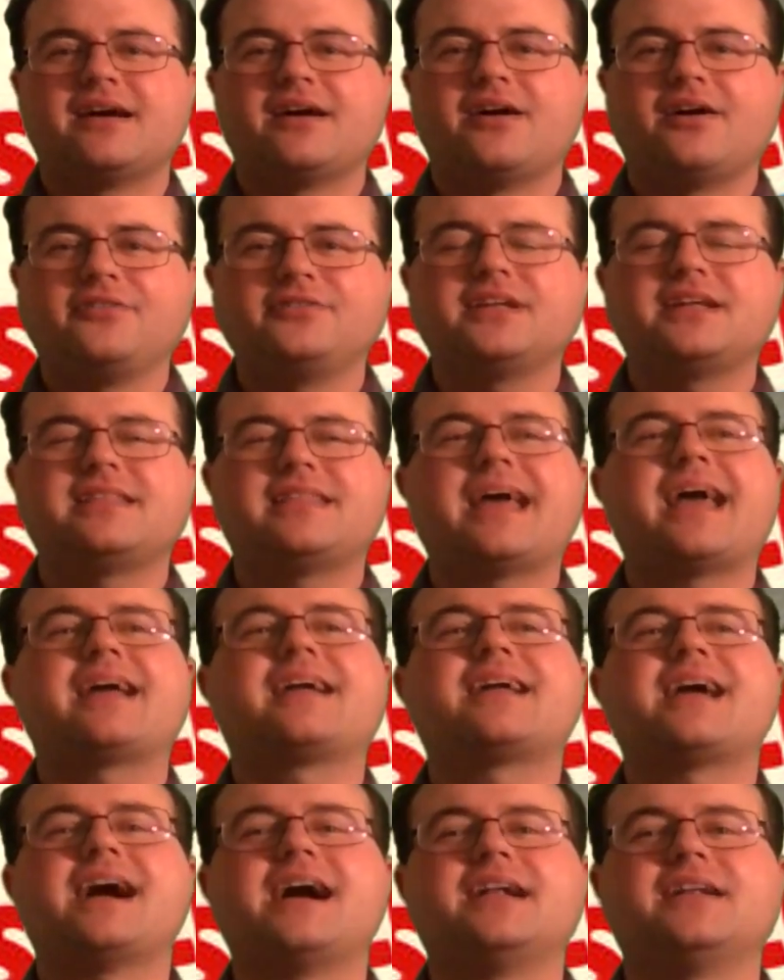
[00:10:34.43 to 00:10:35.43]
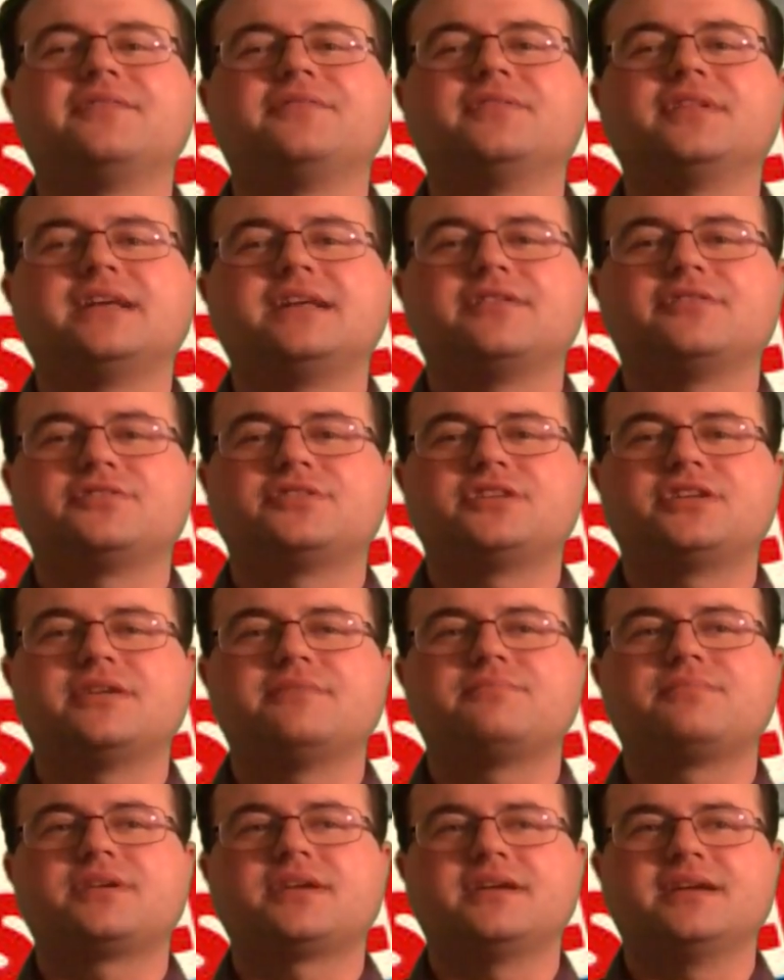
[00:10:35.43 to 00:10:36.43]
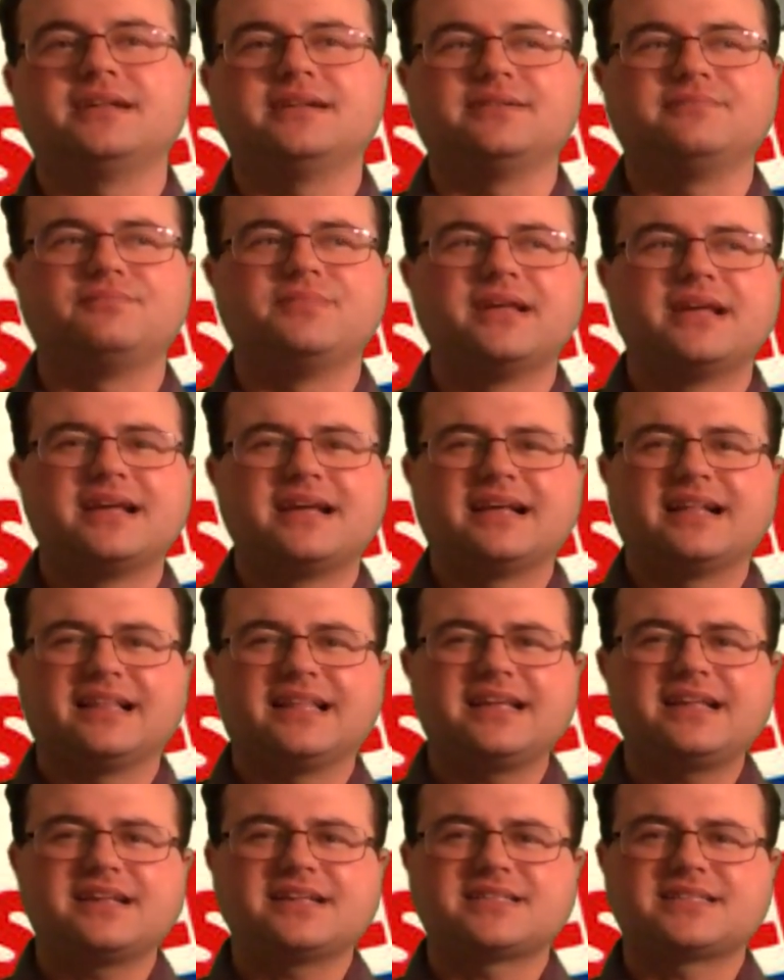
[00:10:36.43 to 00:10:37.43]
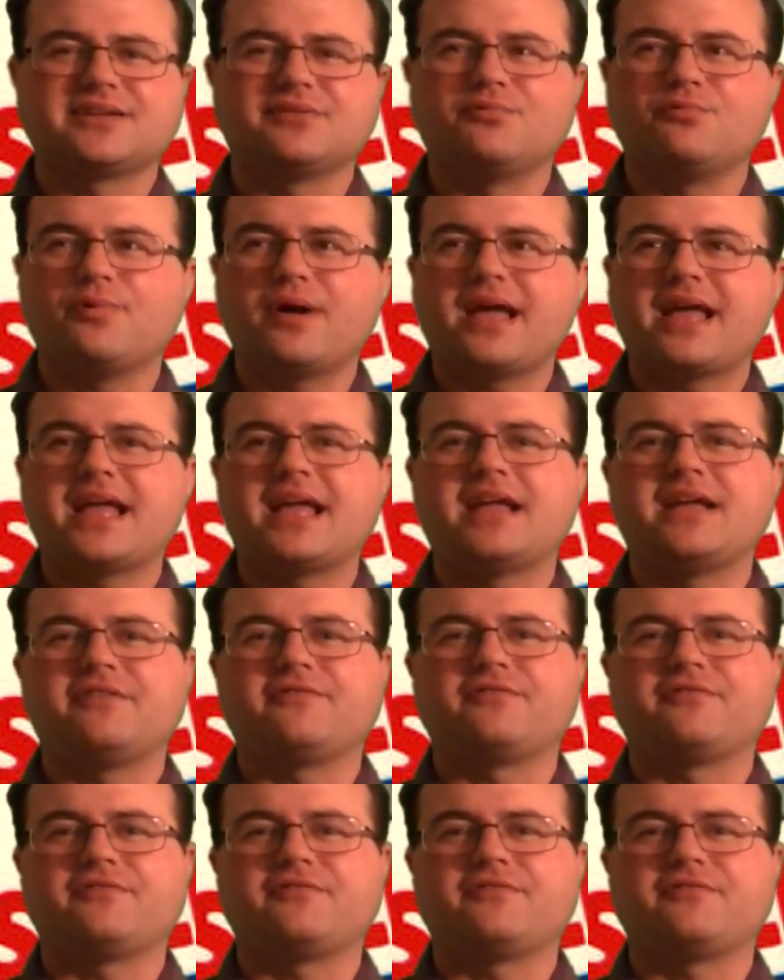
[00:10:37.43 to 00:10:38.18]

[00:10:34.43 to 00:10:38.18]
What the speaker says: only that kind of leadership can lead us away